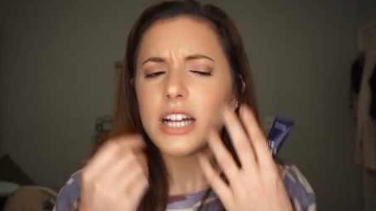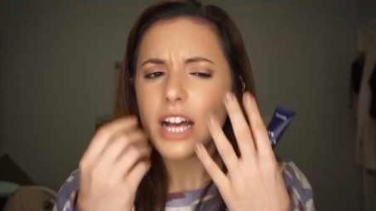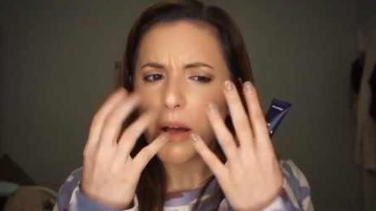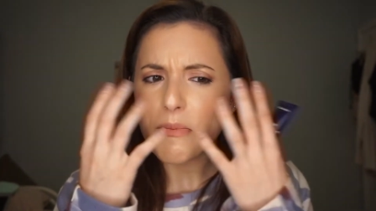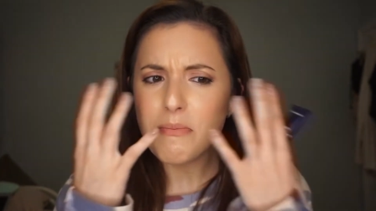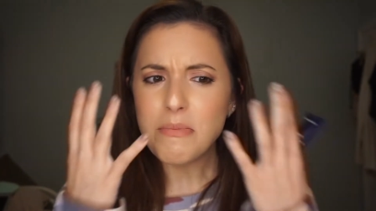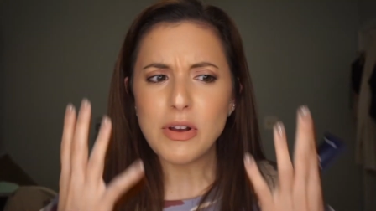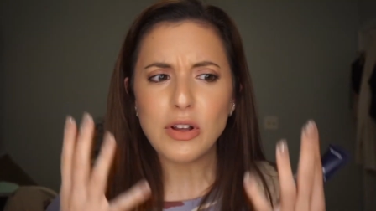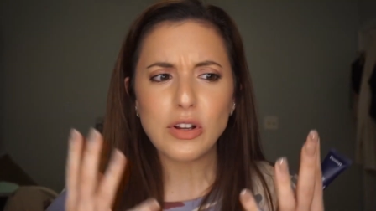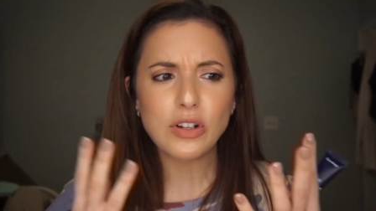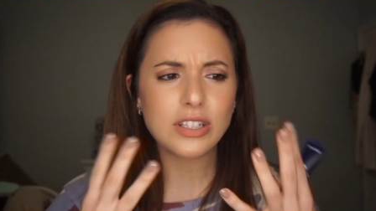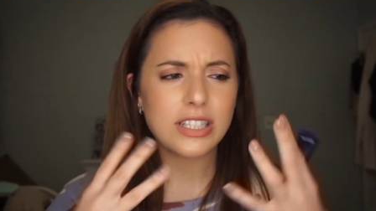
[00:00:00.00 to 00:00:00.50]

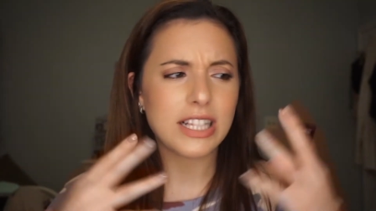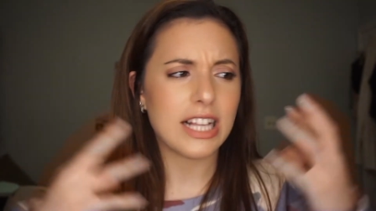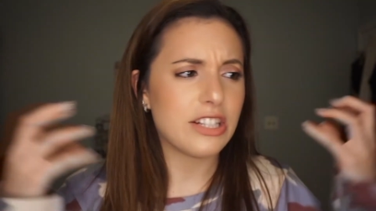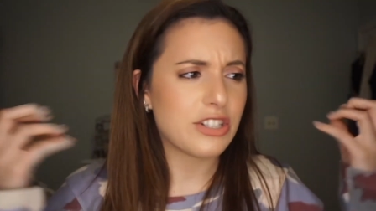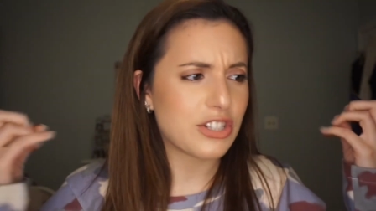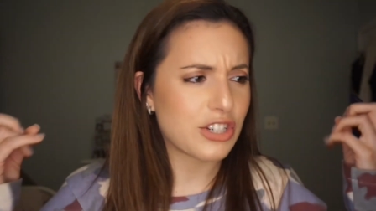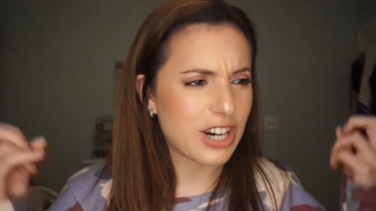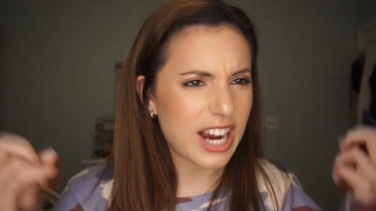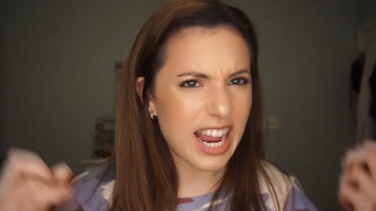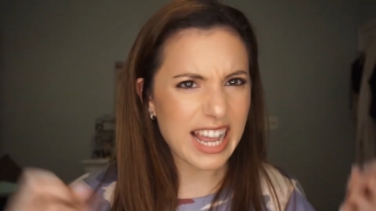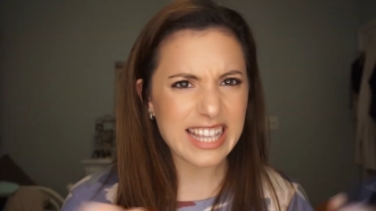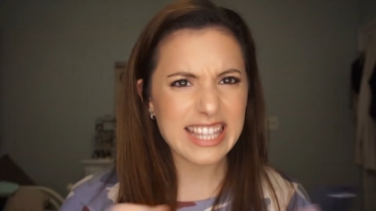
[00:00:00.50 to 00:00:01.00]
Milk
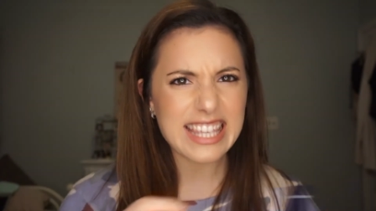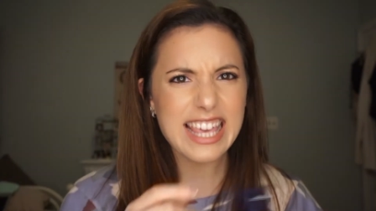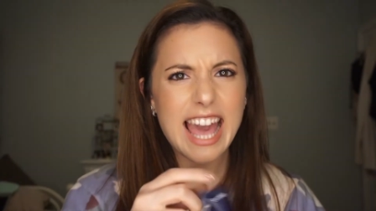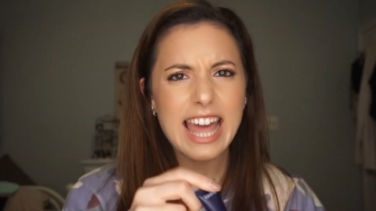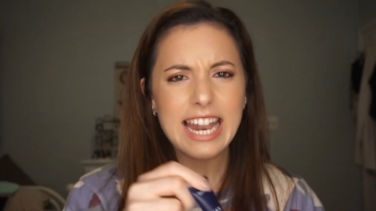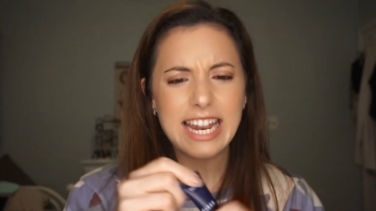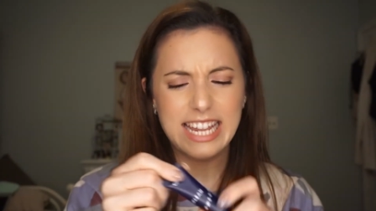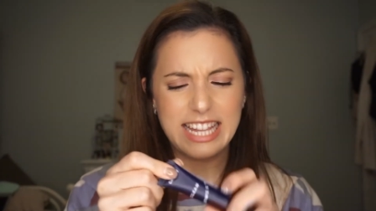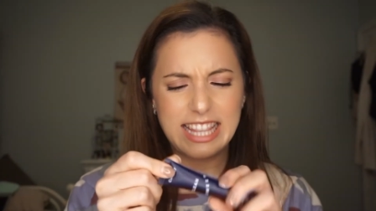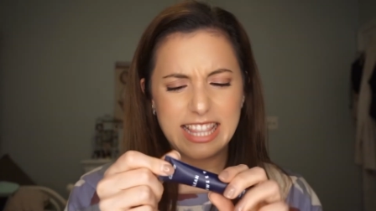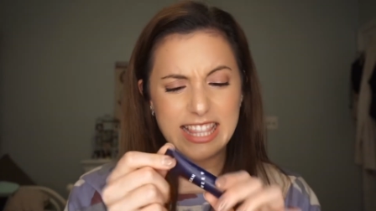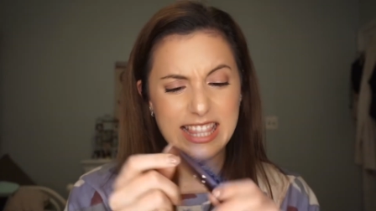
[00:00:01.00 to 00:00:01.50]
cleanser, I get
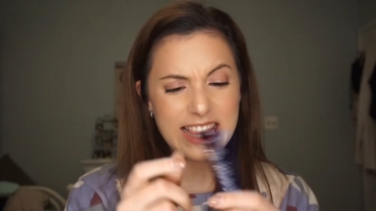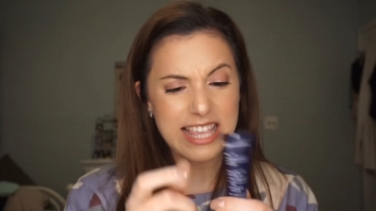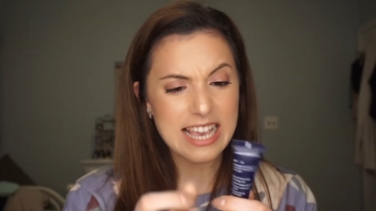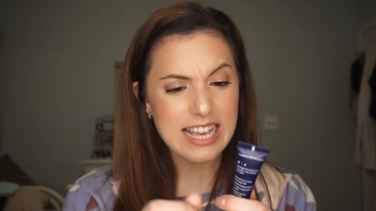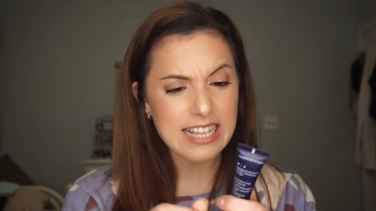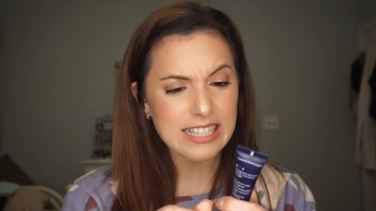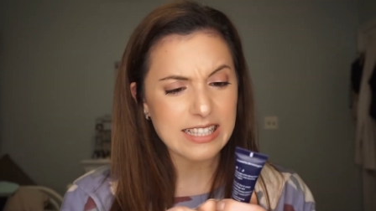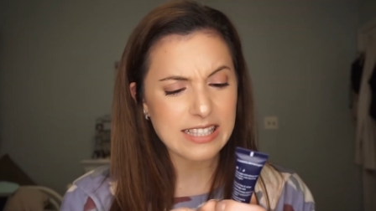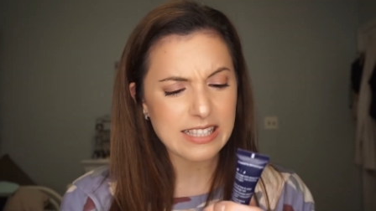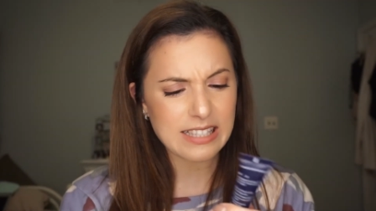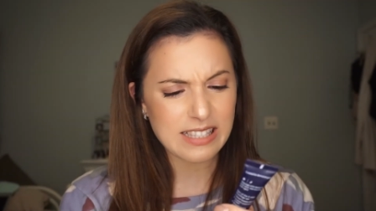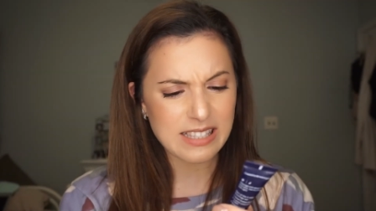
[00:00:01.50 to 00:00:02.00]
it.
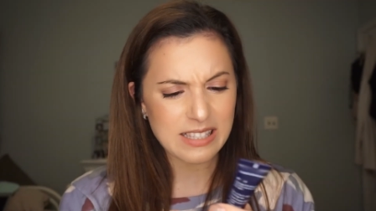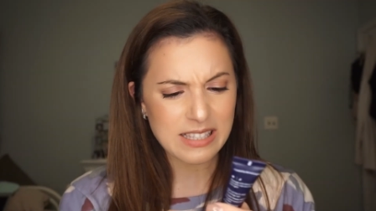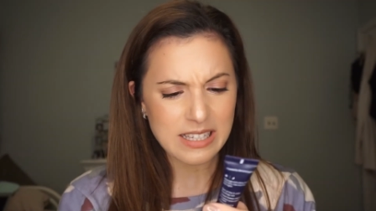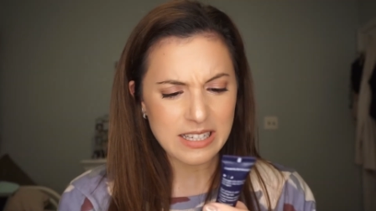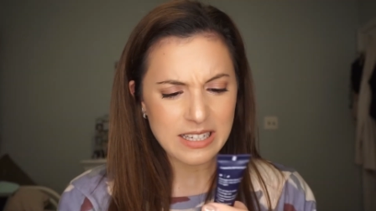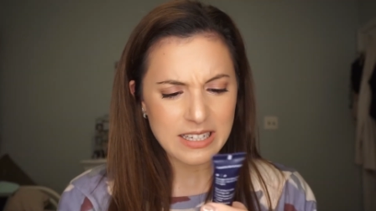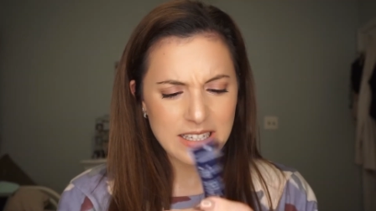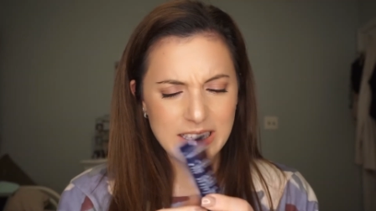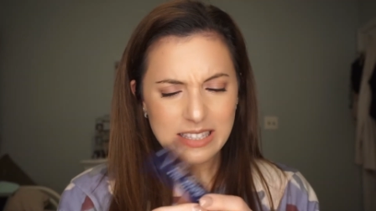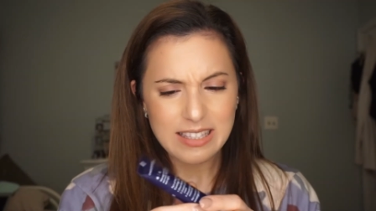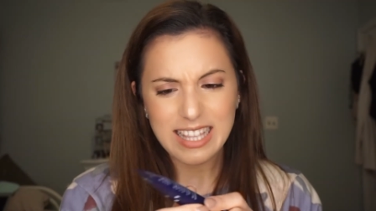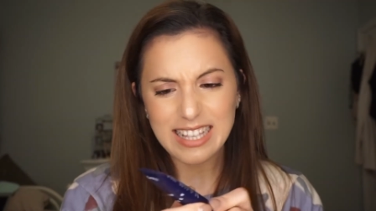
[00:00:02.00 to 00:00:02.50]
This,
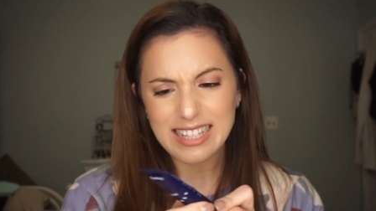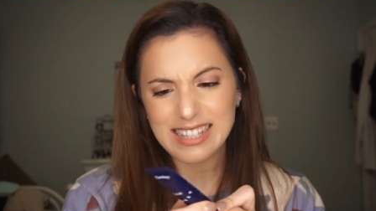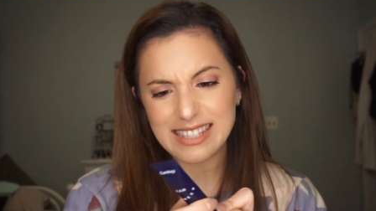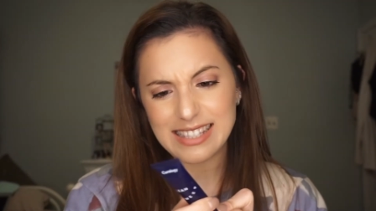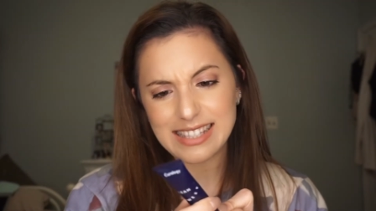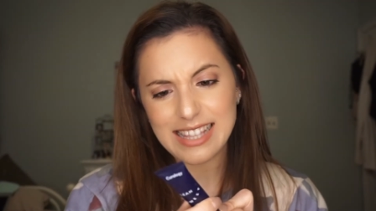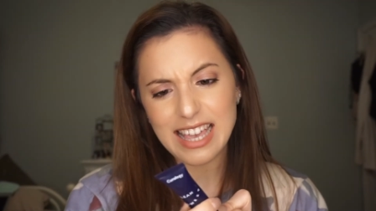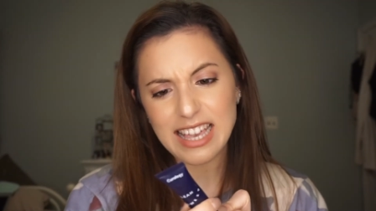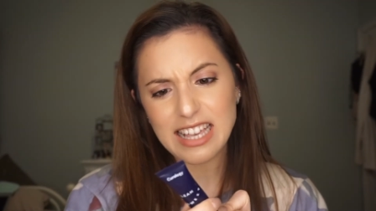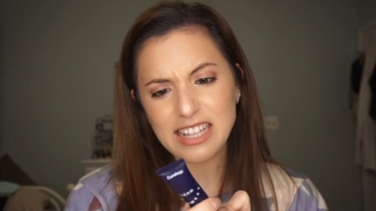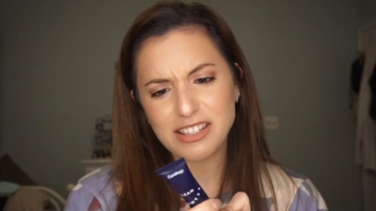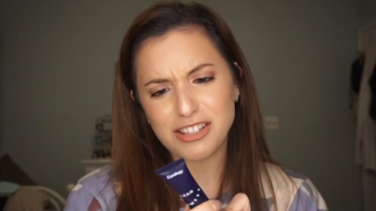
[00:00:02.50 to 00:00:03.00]
they
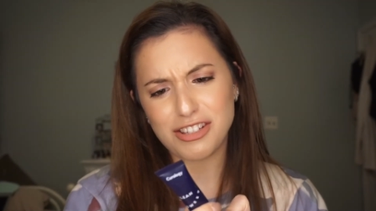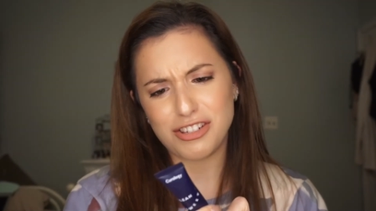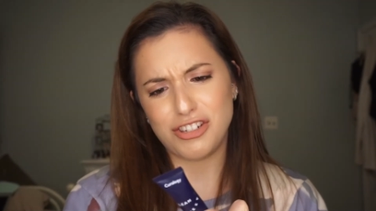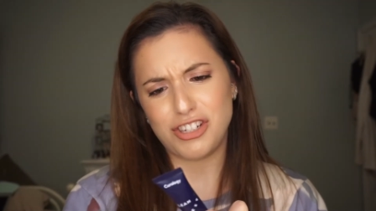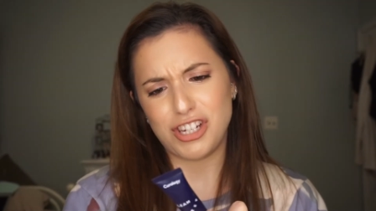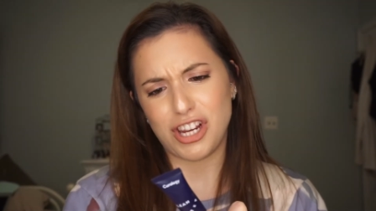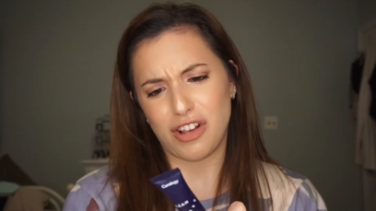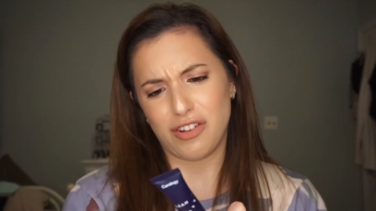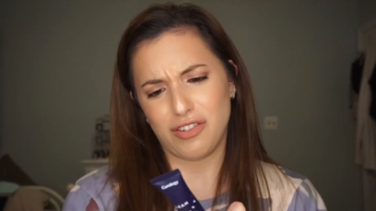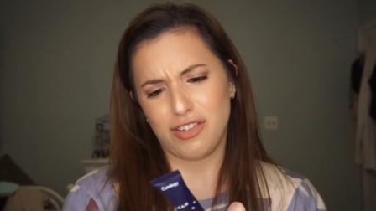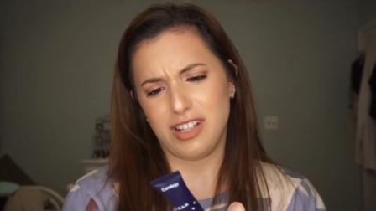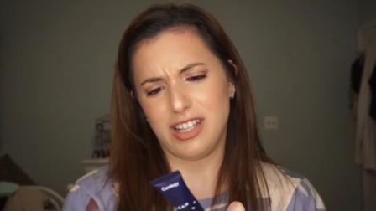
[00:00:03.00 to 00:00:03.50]
say it's
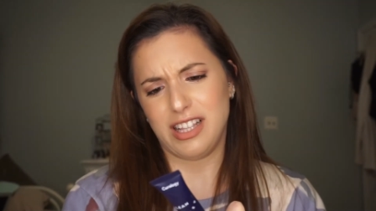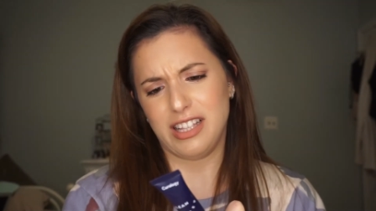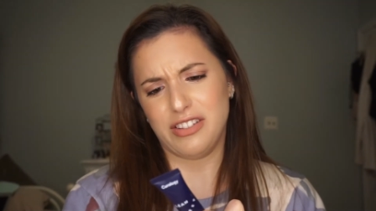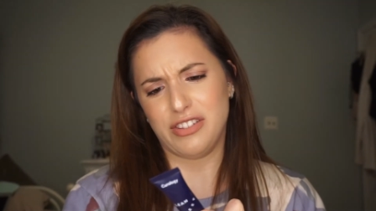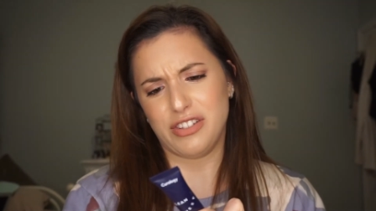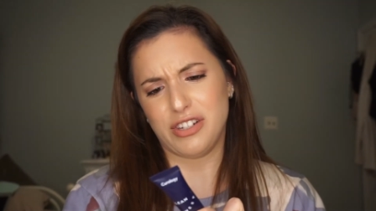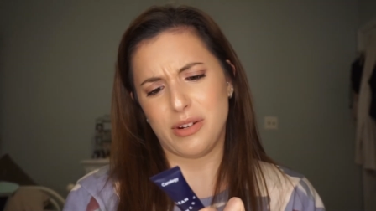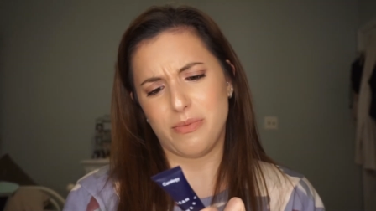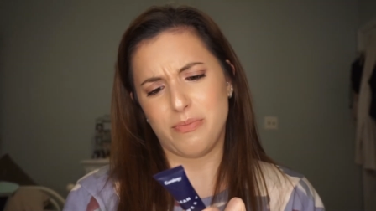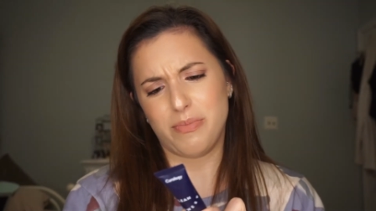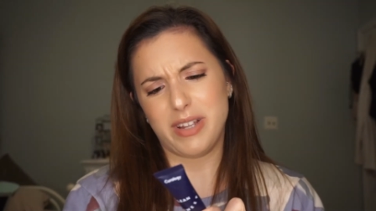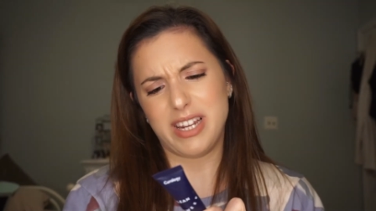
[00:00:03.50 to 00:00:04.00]
gel
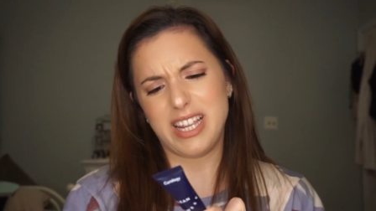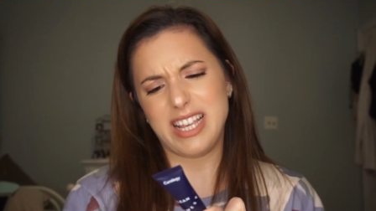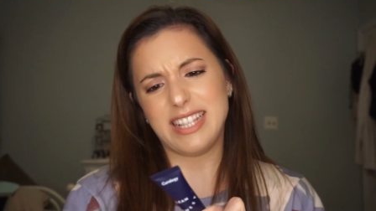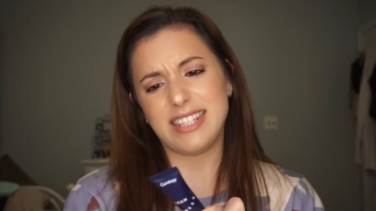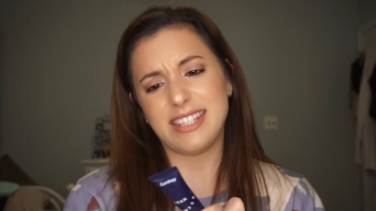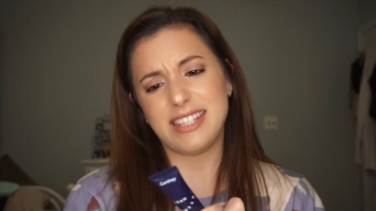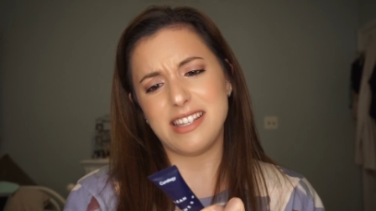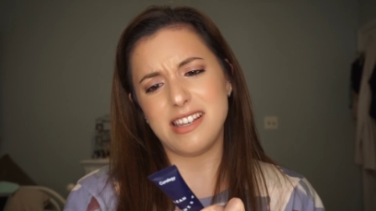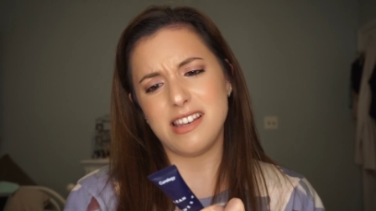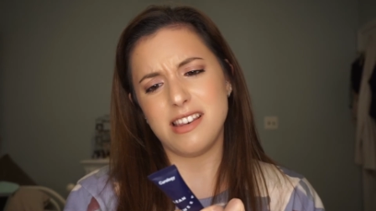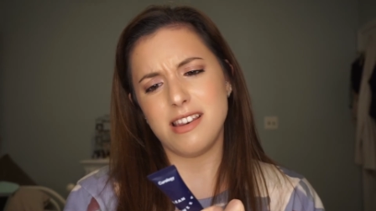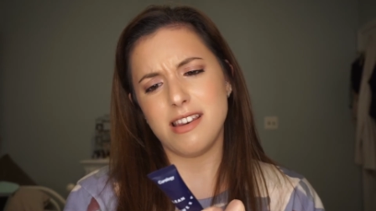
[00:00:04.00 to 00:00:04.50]
cleanser, but it's
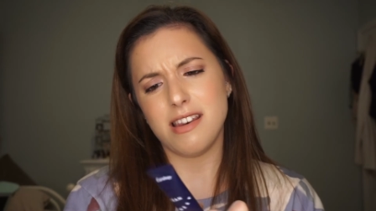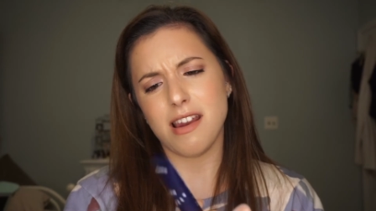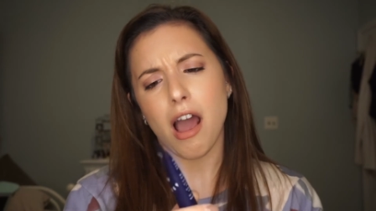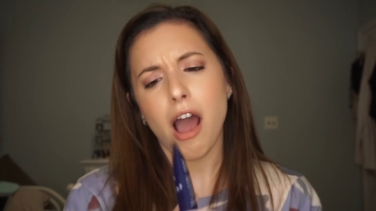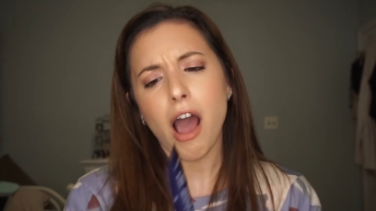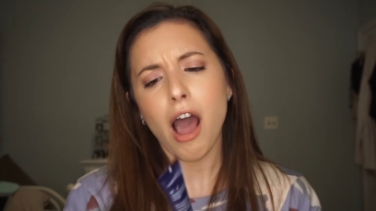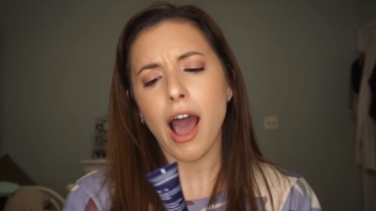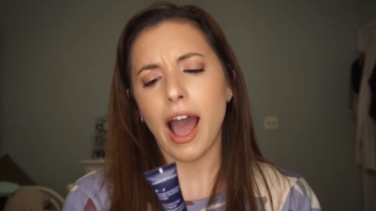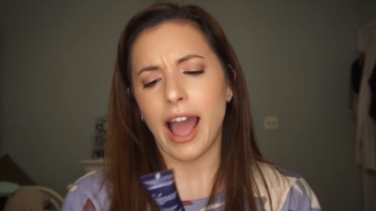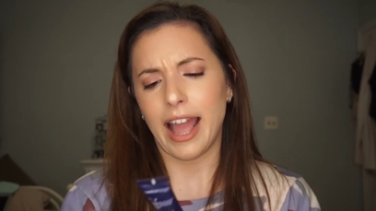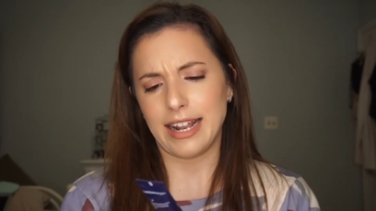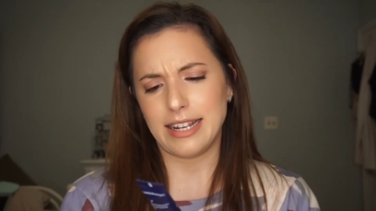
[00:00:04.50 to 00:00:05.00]

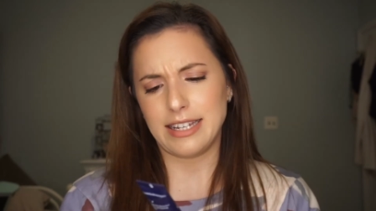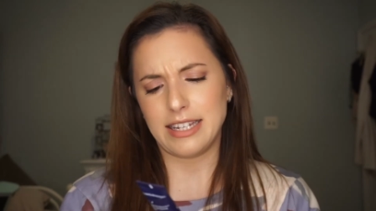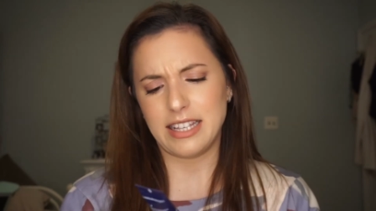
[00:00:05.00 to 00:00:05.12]
not.